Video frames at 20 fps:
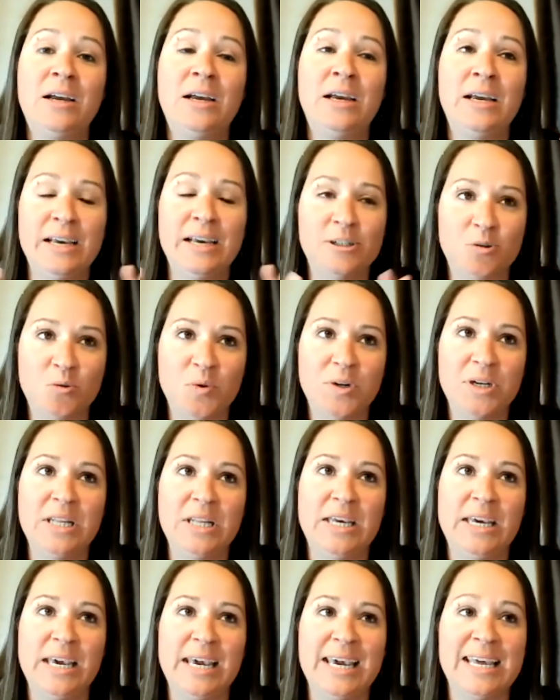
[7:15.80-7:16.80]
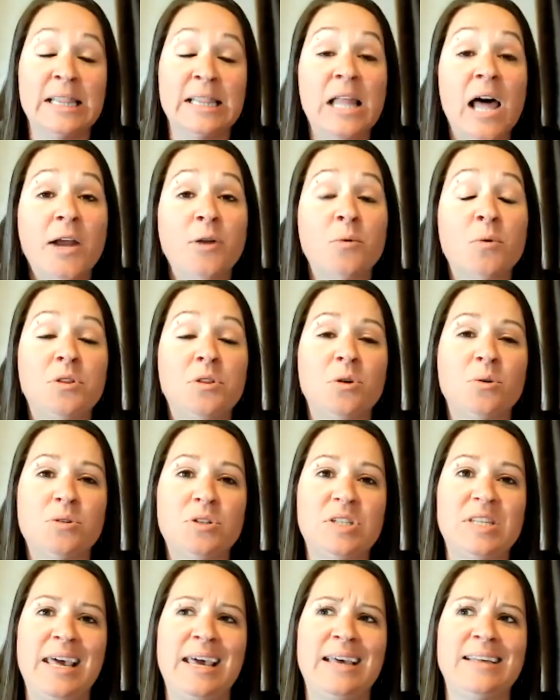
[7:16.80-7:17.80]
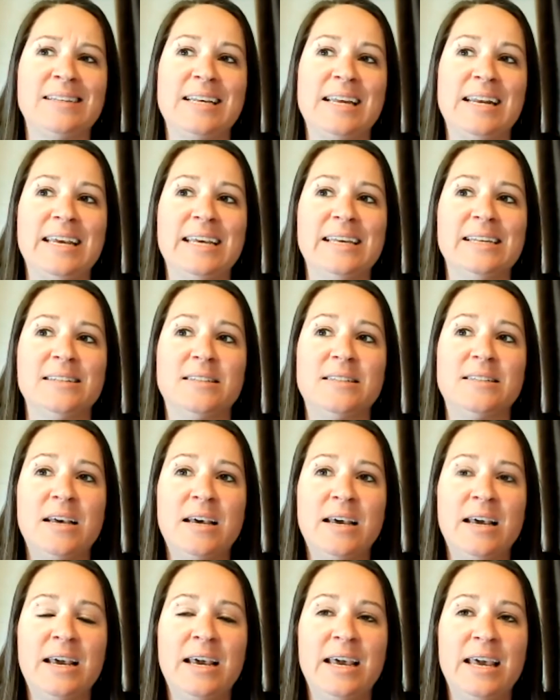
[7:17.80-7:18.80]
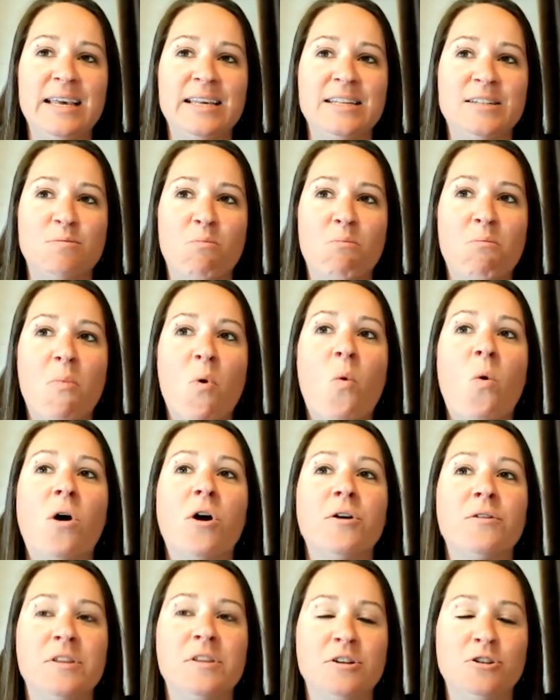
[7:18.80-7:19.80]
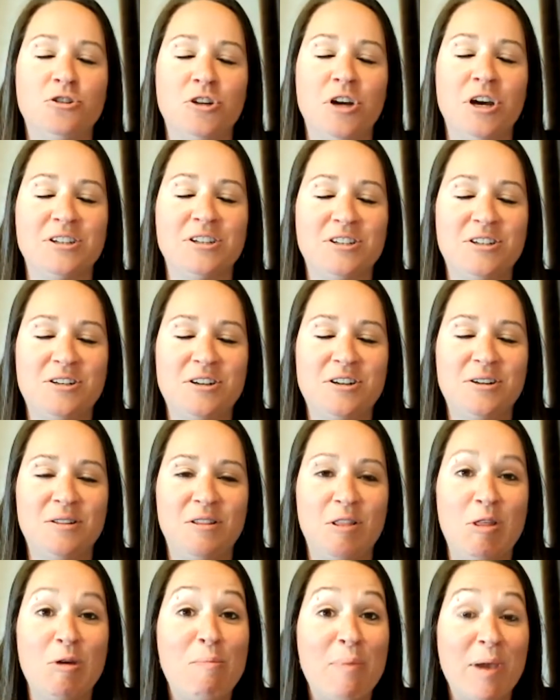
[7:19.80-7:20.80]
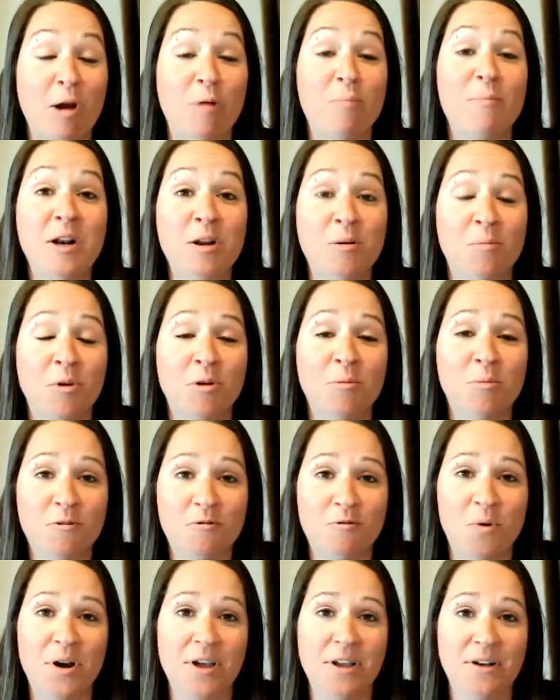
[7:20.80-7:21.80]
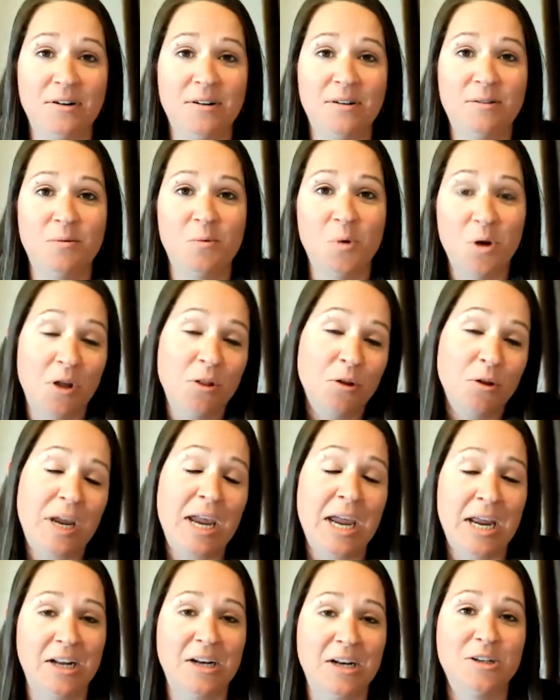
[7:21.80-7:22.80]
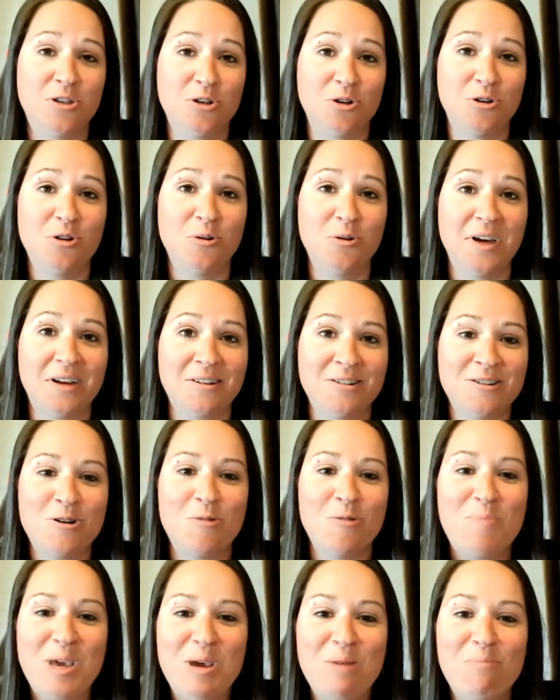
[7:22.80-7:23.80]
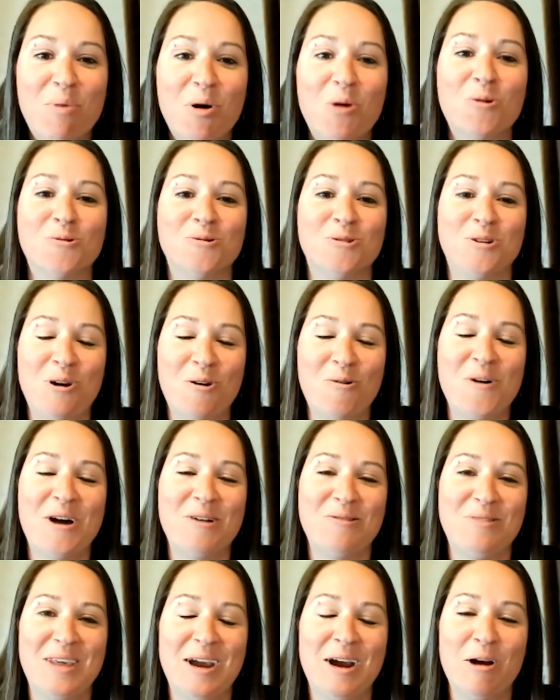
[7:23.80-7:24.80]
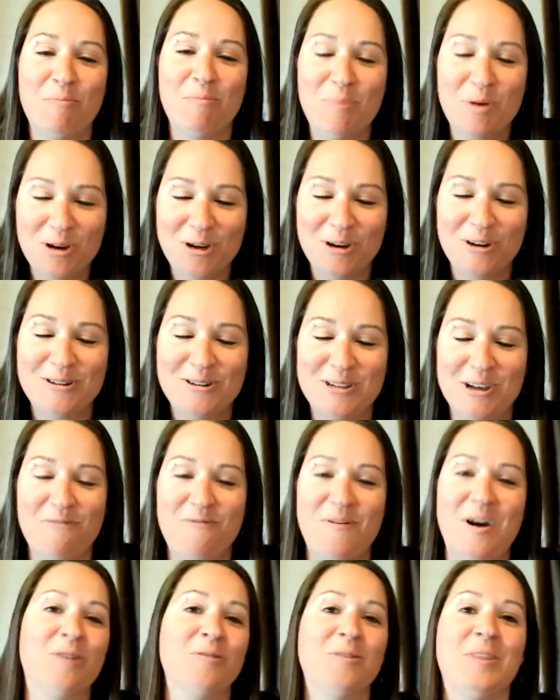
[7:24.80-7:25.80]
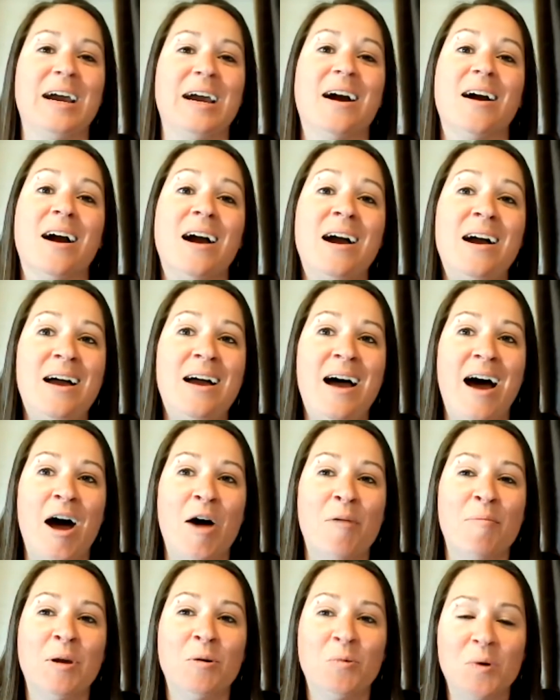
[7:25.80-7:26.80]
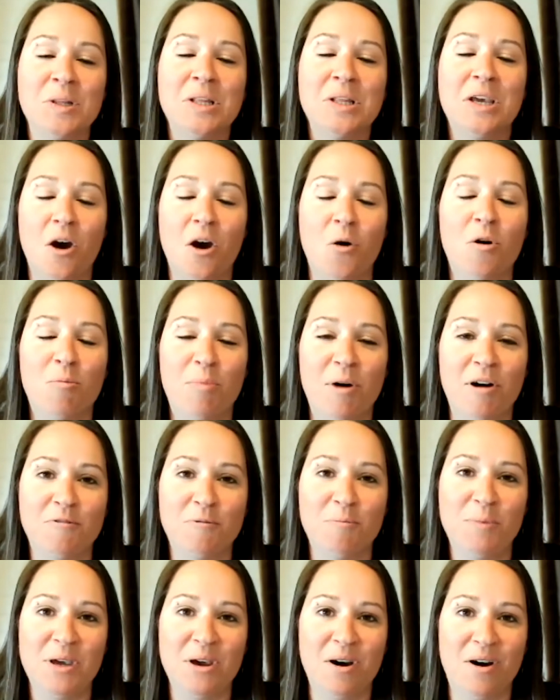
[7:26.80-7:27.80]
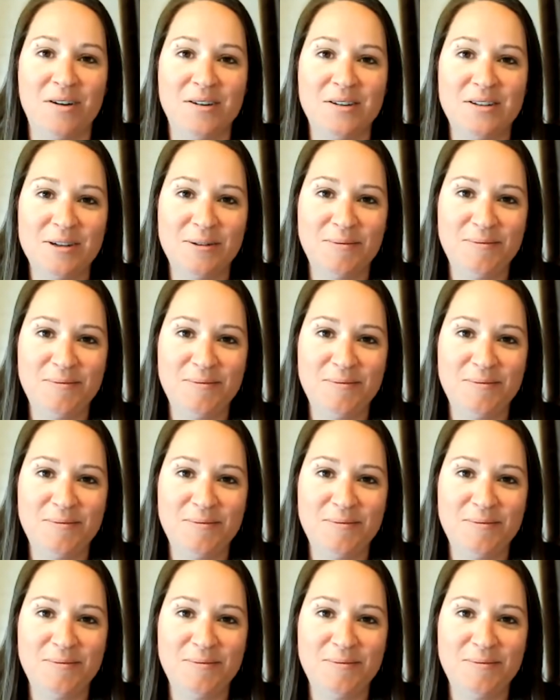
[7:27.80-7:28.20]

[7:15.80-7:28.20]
is really in line with those things and is more than just the bare minimum of what other candidates are doing. So be bold, go out there, put yourself out there, and really go above and beyond.